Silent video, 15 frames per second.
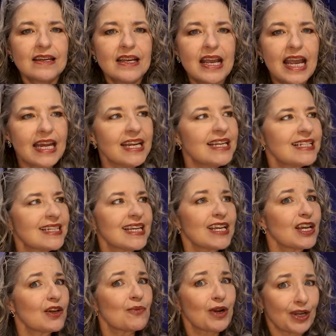And he's
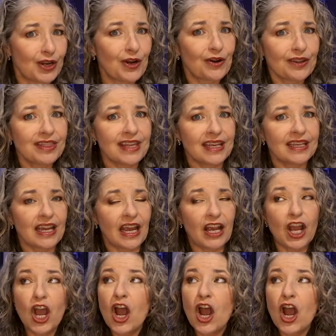thinking what you're thinking.